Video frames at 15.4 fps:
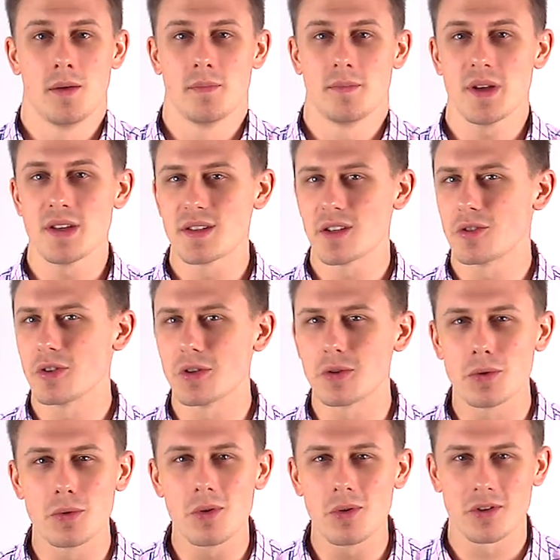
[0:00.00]
Basically,
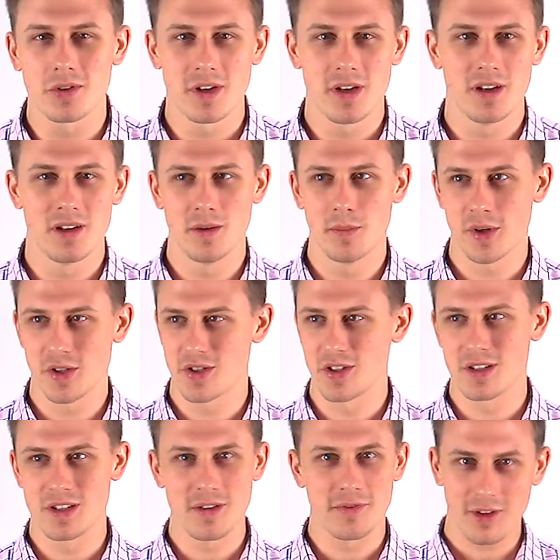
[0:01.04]
Google created a bunch
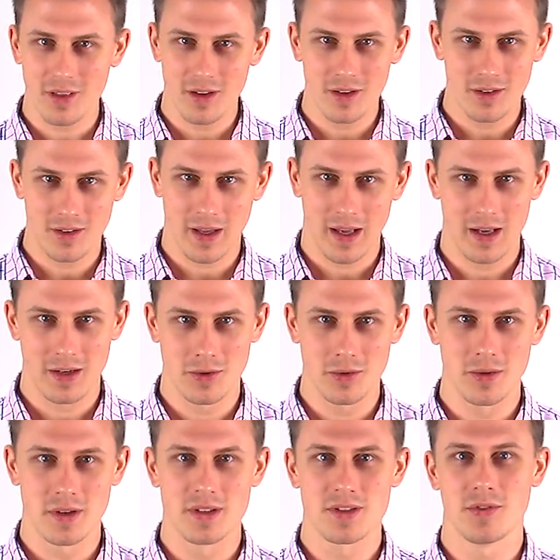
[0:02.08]
of different little
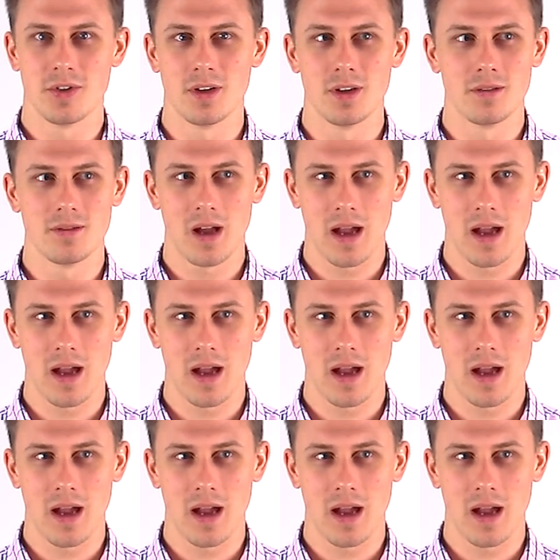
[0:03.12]
categories for